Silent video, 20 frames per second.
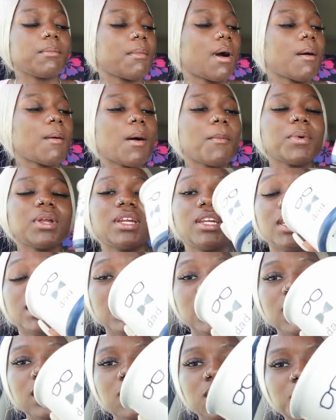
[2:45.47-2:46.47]
mama
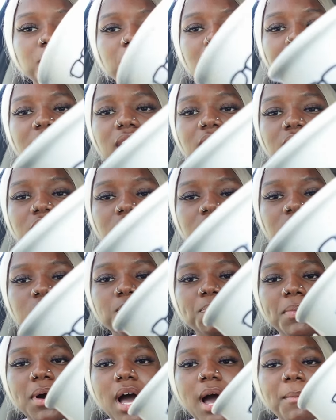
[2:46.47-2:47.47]
did end up buying this,
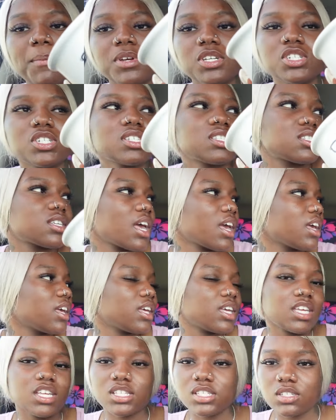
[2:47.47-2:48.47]
but I'ma just
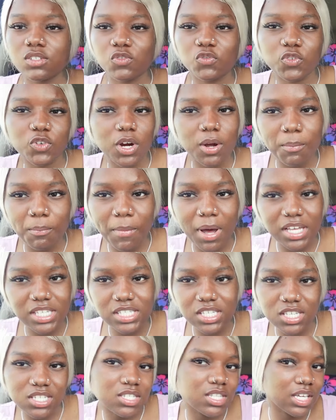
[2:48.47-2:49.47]
say it's from my
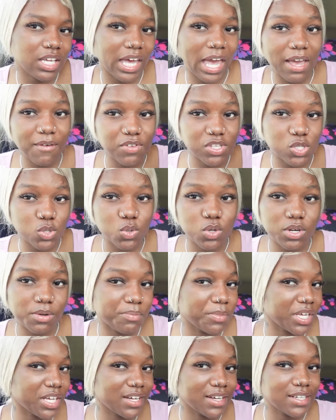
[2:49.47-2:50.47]
sister gave it to
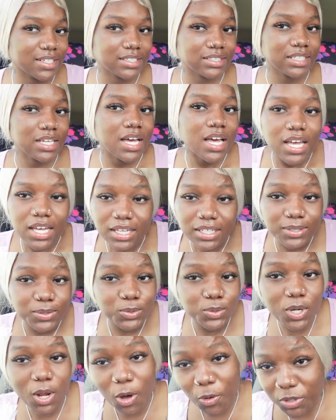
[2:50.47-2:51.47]
him because
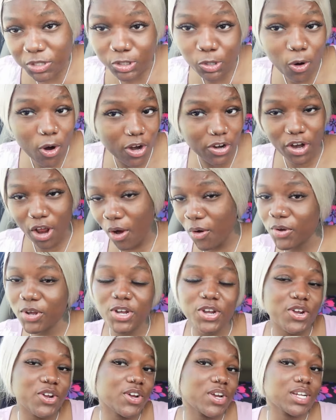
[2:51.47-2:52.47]
you know it's hard out
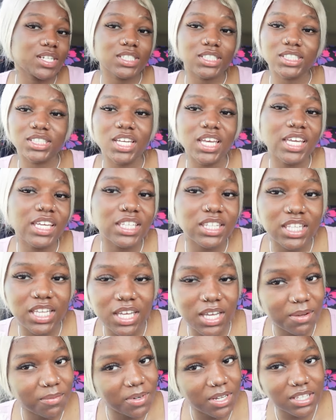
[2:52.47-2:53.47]
here and she didn't get to
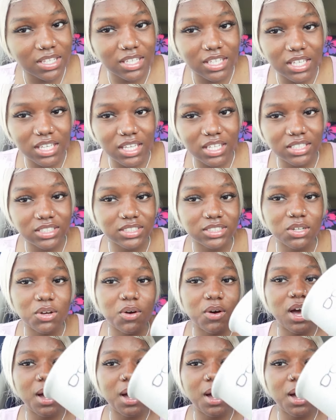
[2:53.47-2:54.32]
get him nothing. So